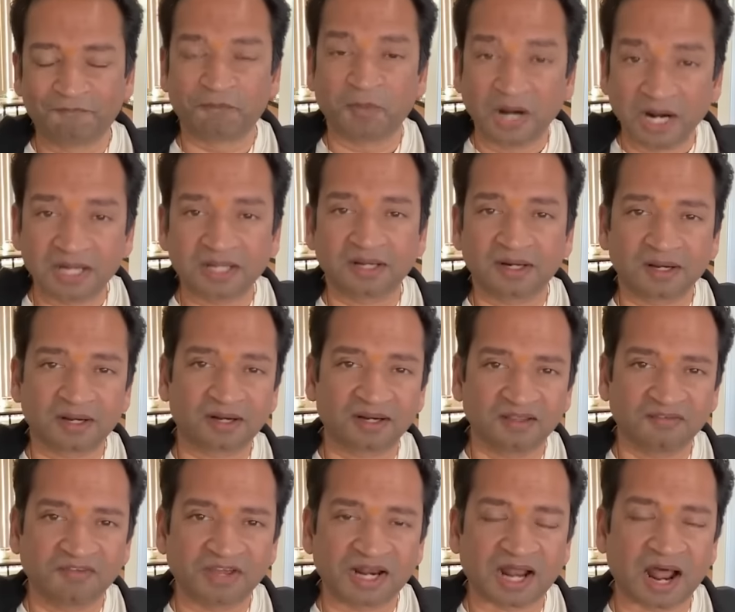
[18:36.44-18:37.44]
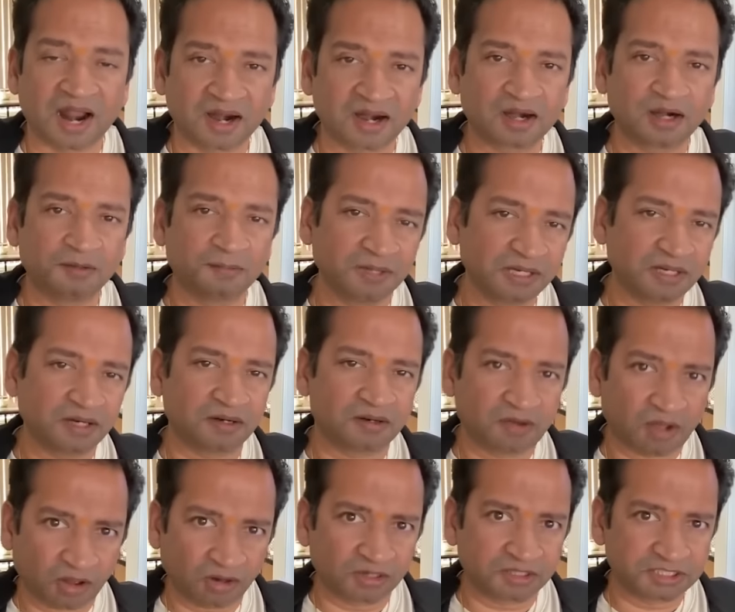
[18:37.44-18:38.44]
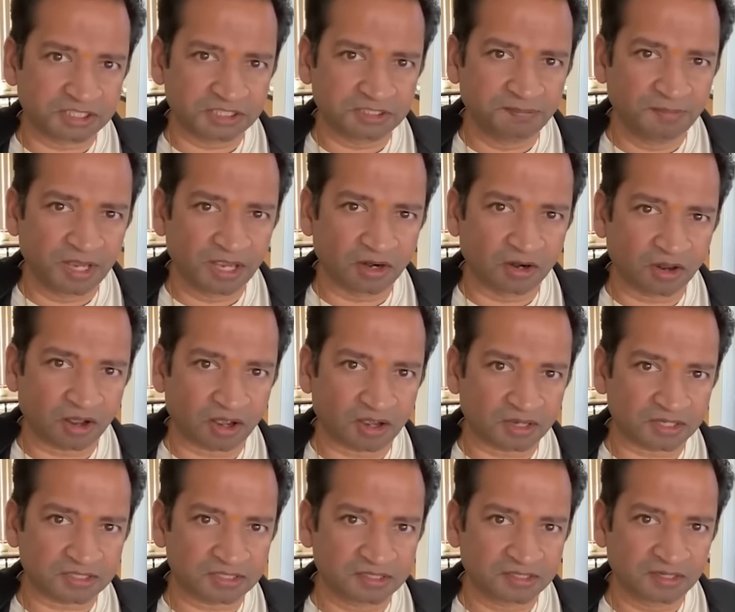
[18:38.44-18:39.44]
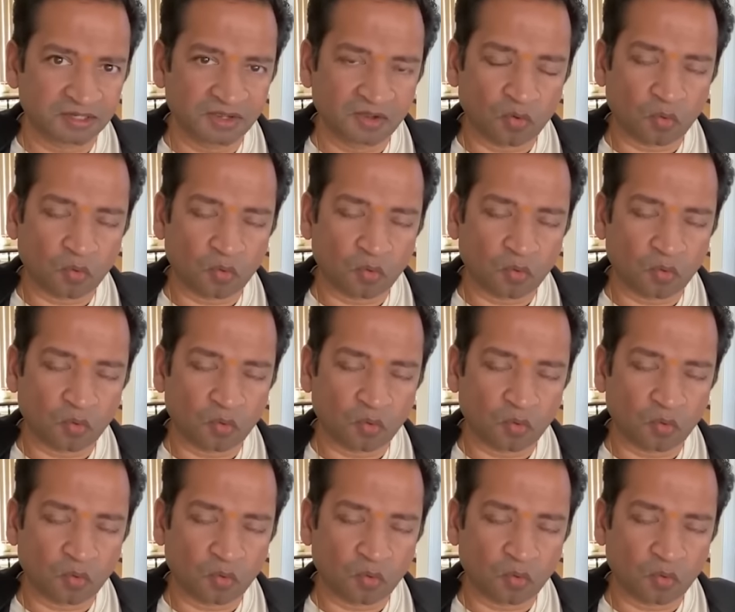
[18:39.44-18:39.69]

Particularly when $100 billion is being lost,